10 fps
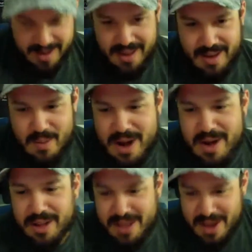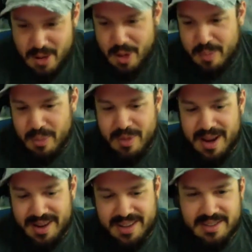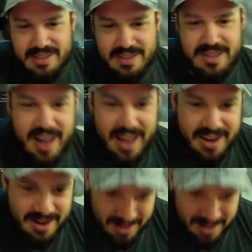why not incorporate his desire